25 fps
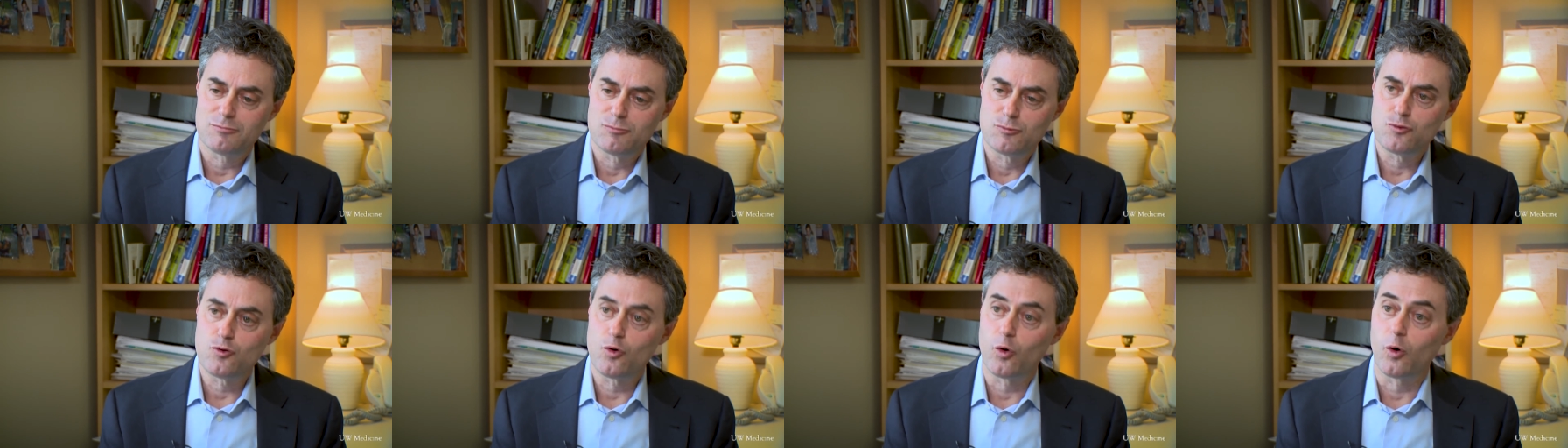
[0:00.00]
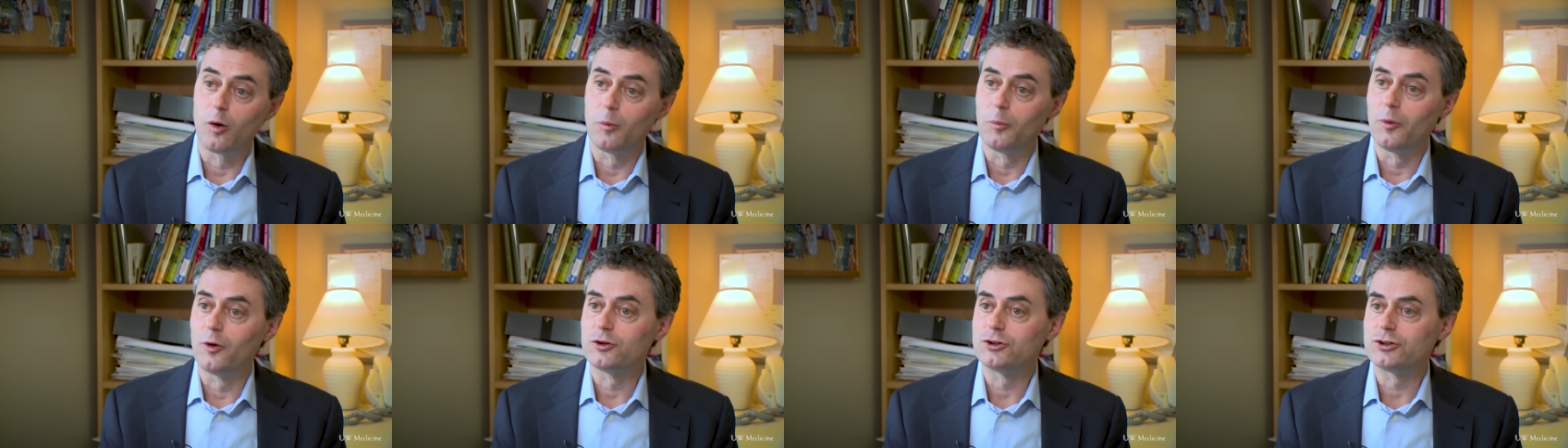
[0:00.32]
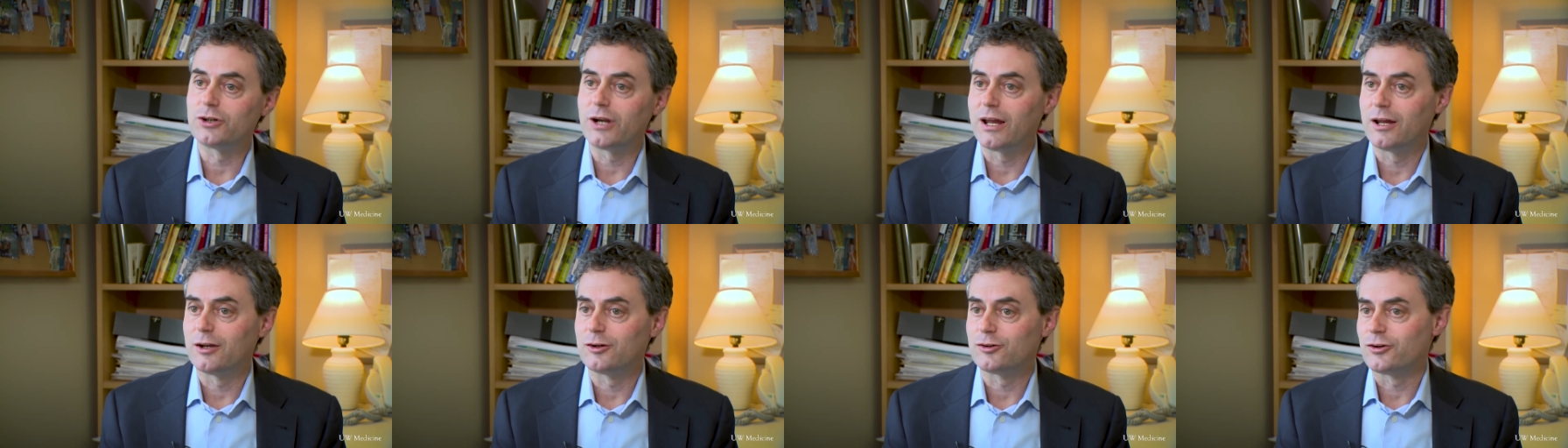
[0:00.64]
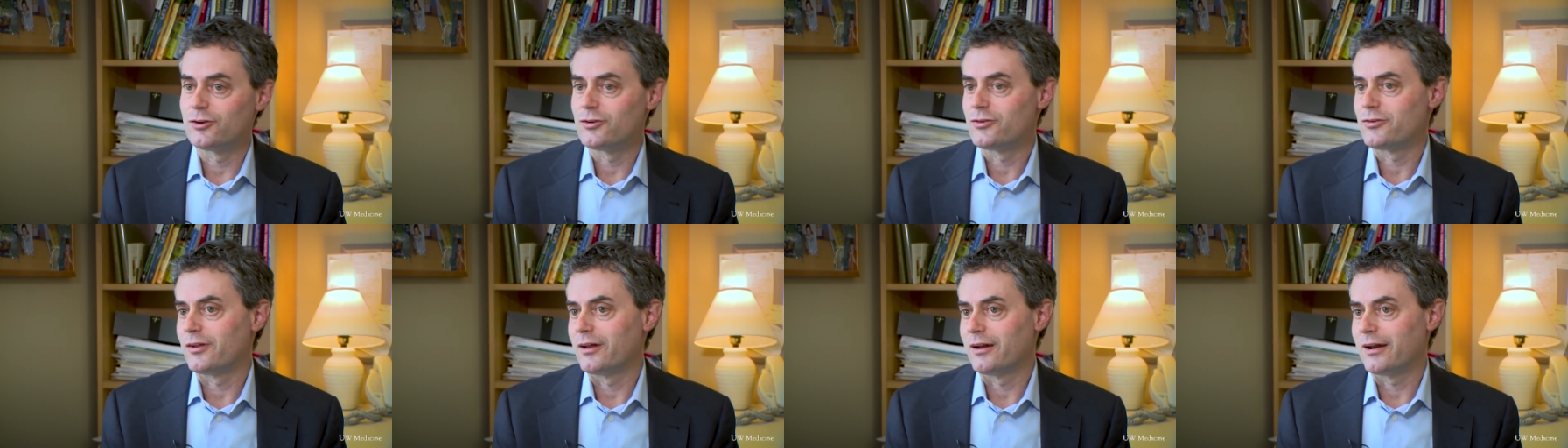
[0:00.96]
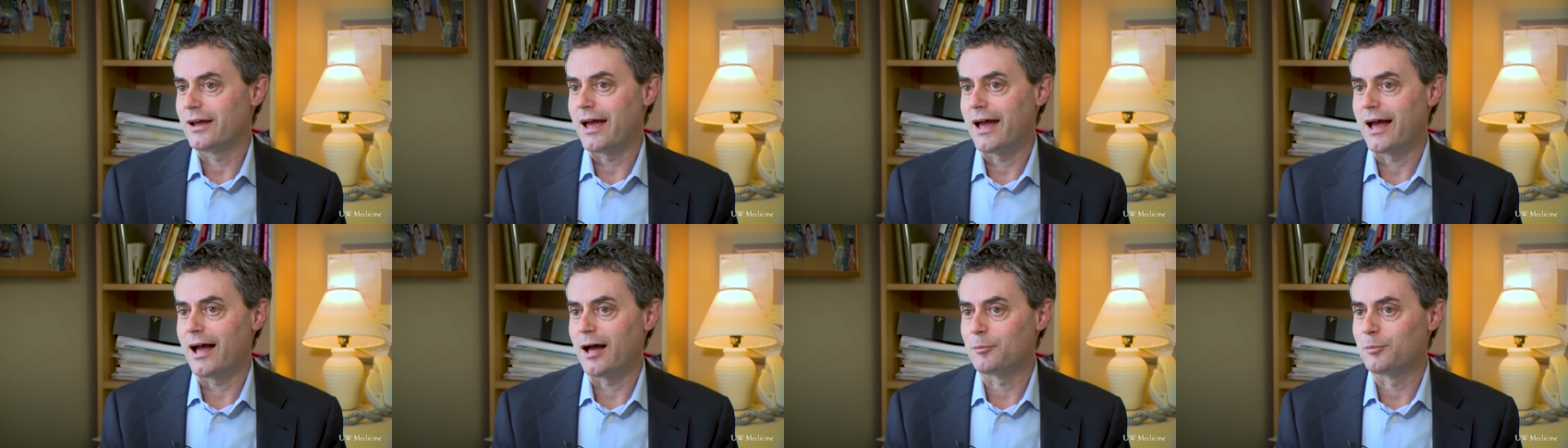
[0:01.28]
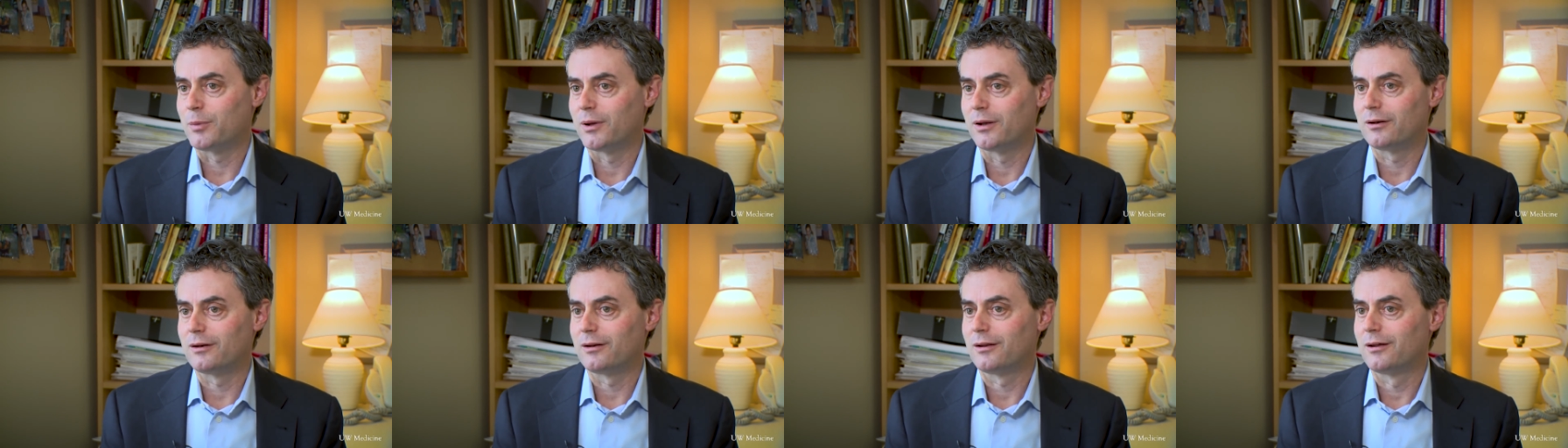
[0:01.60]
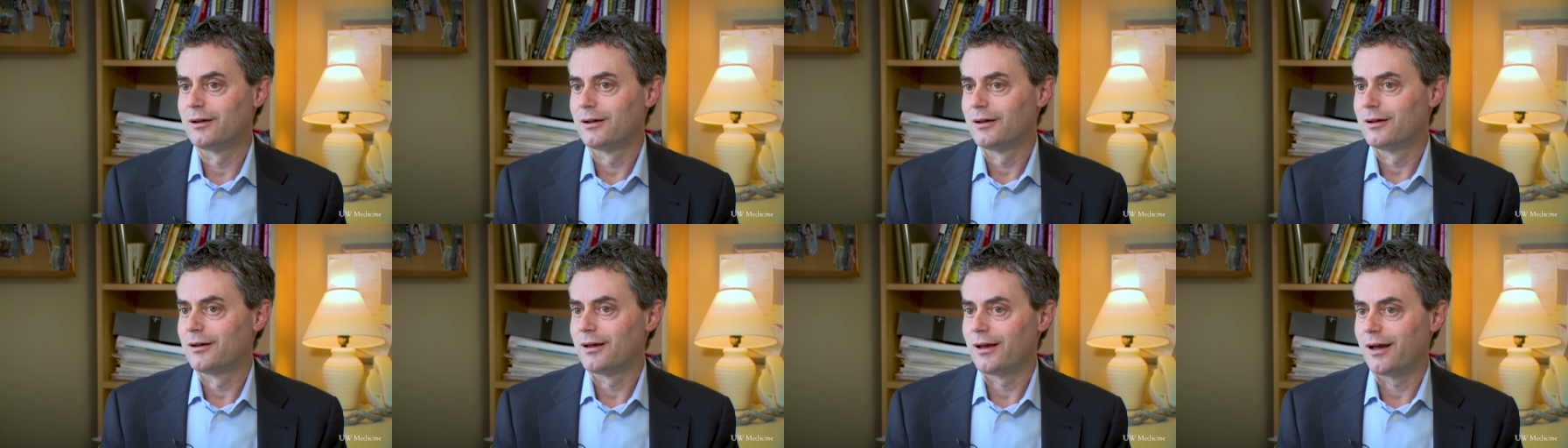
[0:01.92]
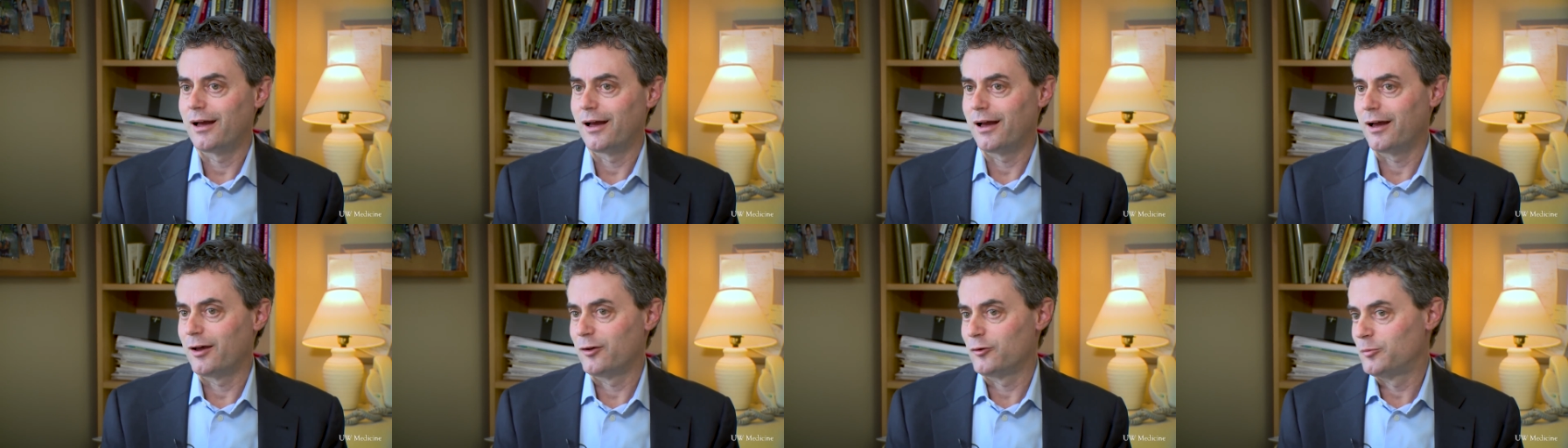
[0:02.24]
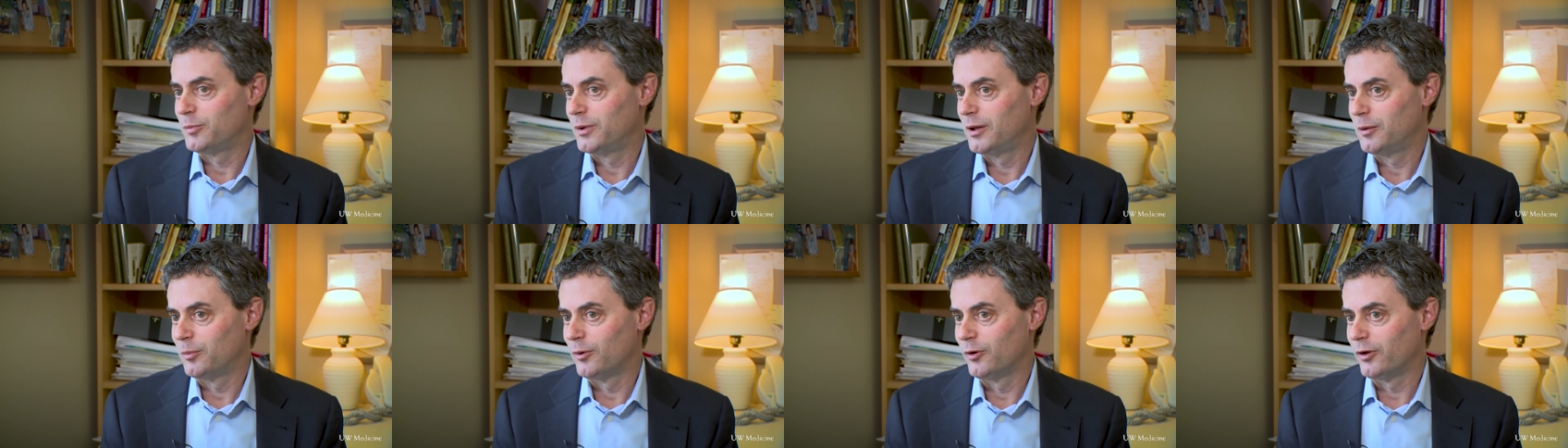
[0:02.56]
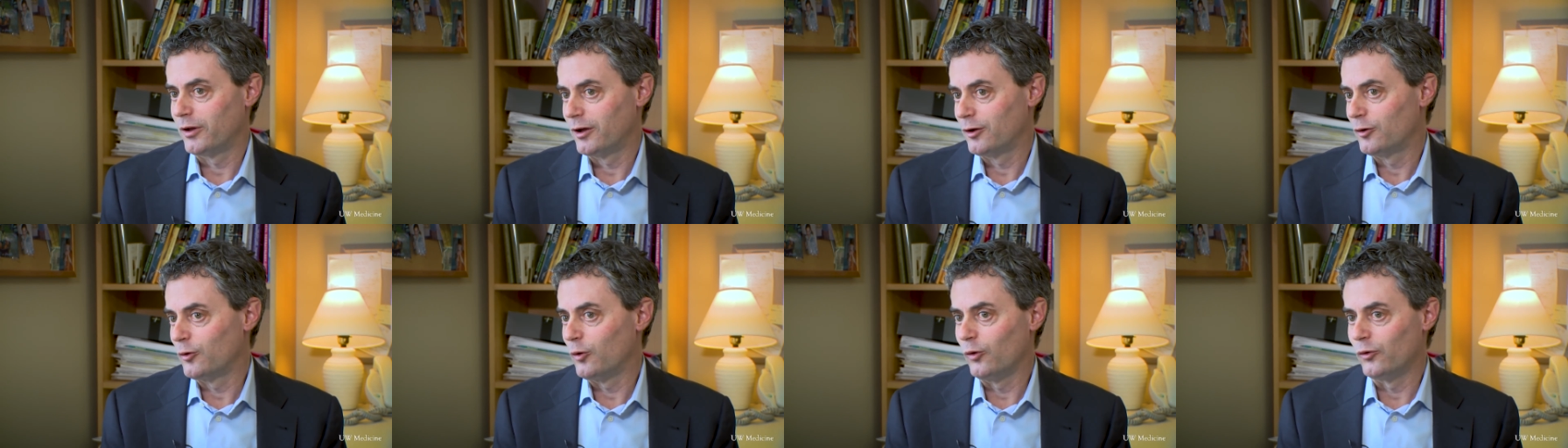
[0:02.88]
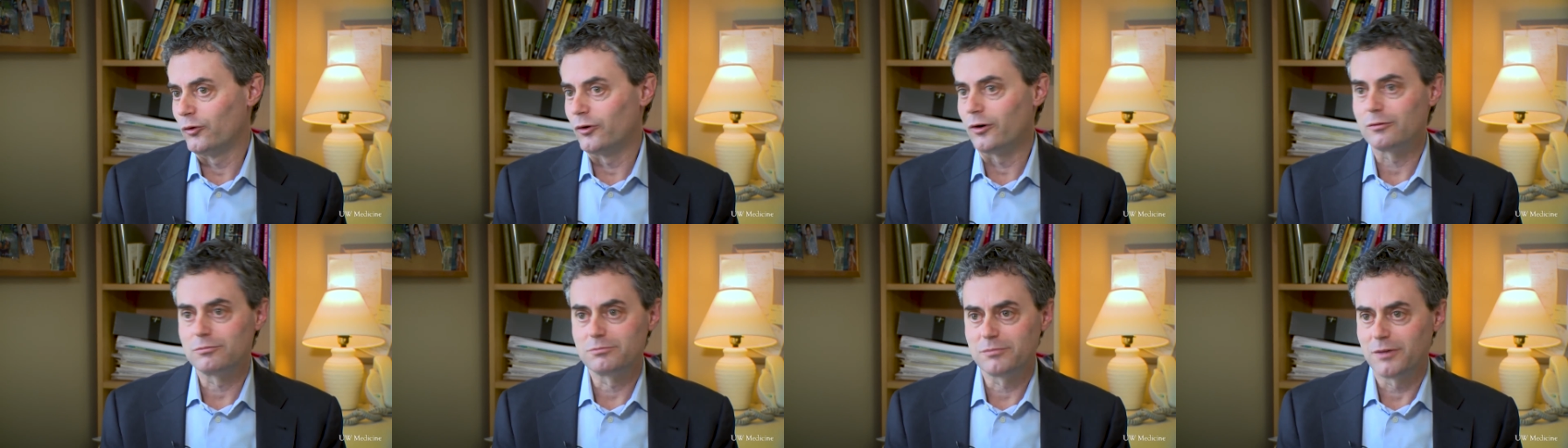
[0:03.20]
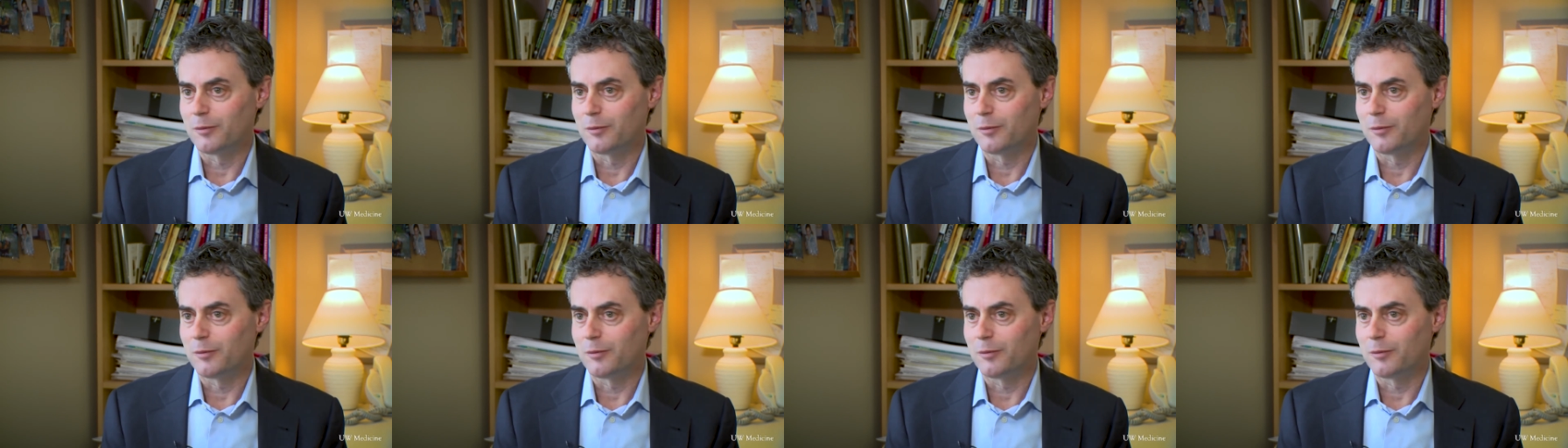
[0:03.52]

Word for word: normal changes that happen as people get older.